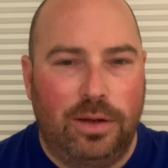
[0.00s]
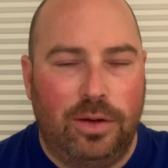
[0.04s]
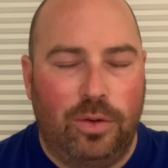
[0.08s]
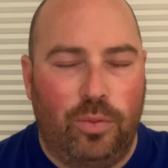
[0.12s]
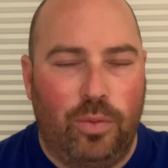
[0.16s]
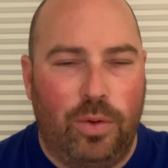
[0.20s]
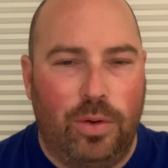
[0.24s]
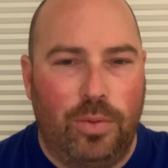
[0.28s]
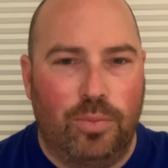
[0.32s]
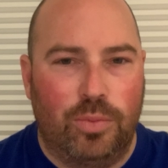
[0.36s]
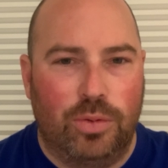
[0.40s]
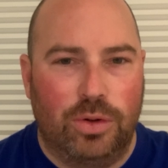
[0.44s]

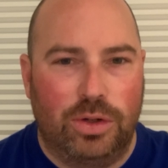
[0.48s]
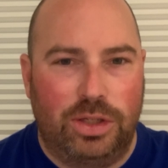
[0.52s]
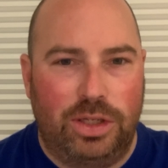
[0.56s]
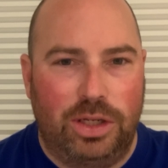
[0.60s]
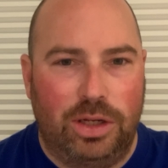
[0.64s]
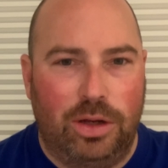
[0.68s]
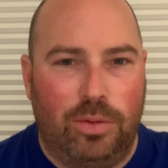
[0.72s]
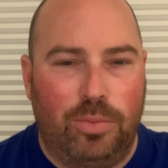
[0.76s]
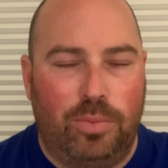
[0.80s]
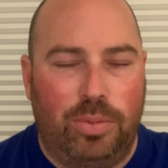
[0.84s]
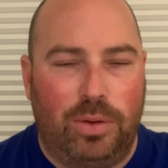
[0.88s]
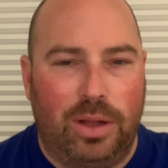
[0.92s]
when
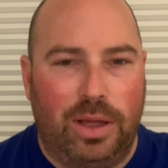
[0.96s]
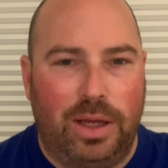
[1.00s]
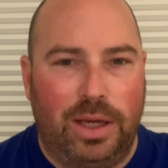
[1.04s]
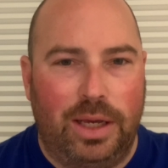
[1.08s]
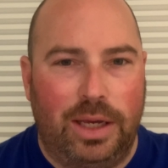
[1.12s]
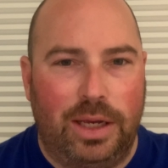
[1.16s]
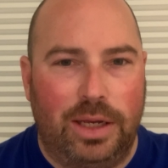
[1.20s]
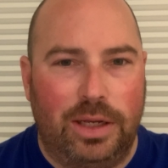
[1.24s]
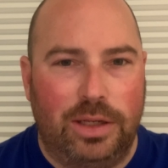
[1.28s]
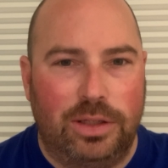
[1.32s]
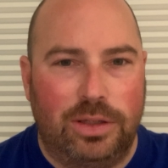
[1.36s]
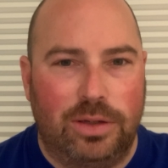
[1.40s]
Brazil
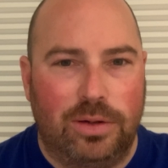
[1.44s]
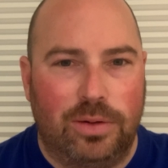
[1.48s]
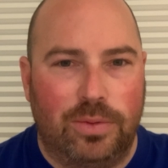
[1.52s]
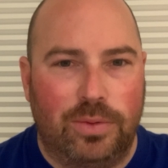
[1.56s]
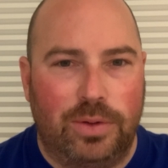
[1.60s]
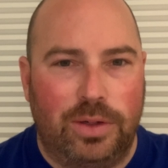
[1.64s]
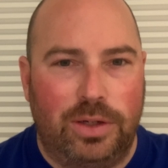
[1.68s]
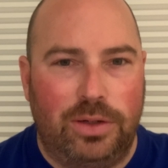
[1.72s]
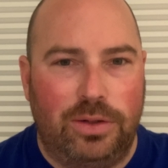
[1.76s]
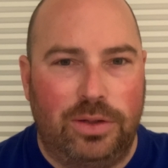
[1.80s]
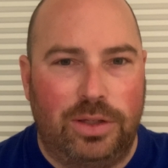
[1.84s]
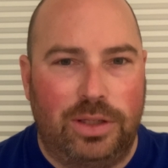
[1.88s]
plays, or
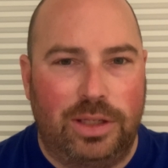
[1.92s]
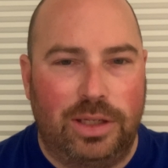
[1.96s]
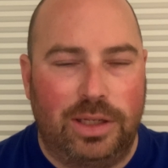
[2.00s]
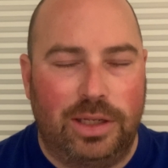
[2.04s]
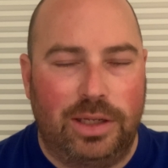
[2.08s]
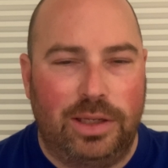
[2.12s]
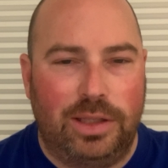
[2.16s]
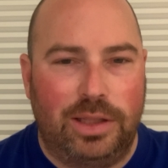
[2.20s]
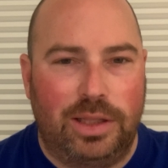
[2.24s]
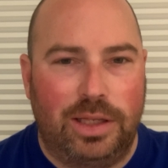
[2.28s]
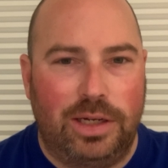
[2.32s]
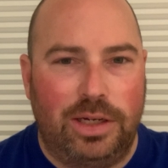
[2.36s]
when you
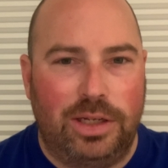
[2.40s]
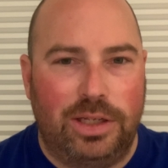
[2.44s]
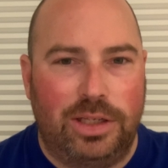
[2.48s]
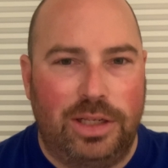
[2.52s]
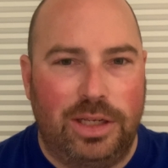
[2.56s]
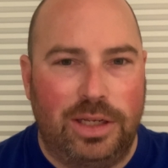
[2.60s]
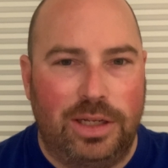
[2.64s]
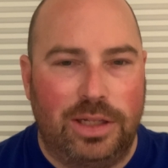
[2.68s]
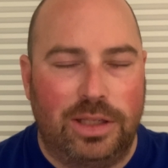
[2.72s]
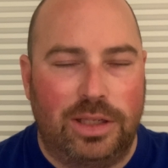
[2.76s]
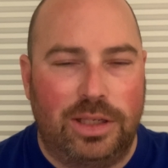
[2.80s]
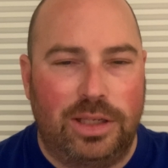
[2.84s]

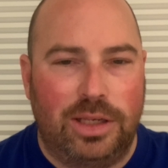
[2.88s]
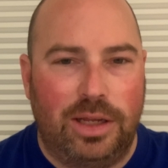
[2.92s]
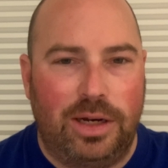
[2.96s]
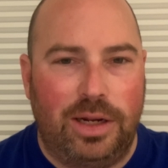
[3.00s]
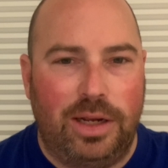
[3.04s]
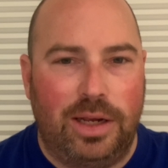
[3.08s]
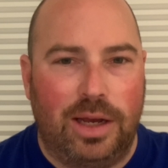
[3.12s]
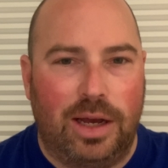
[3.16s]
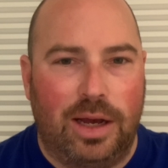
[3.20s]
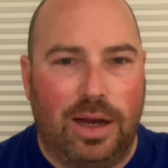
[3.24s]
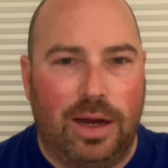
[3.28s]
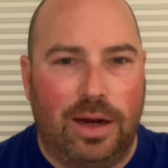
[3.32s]
see in
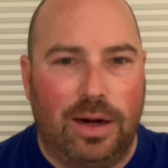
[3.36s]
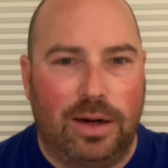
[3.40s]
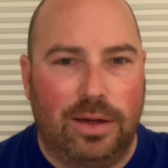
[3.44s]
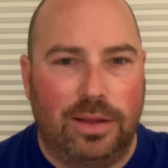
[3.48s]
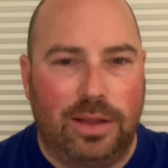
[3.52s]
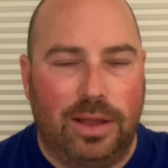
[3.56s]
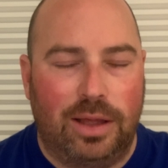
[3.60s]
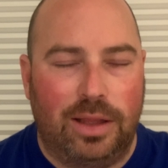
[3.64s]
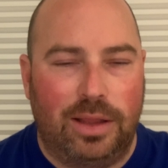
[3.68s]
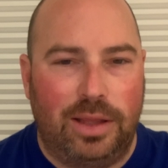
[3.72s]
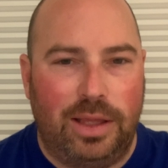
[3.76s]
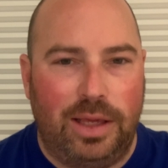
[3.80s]
Serie A or
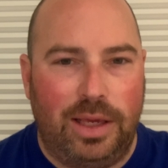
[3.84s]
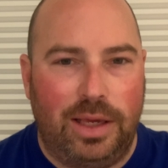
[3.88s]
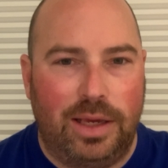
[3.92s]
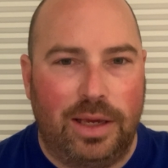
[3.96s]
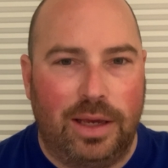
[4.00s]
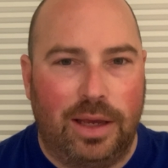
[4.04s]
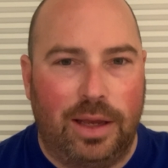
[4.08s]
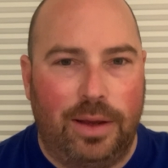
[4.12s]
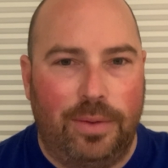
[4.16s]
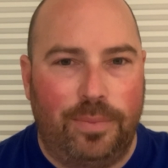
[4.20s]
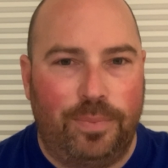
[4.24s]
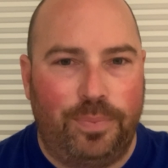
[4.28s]
La
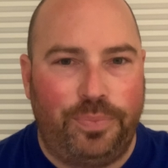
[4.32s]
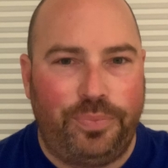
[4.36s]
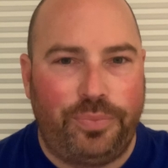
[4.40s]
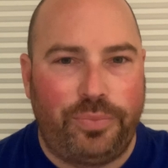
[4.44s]
Liga.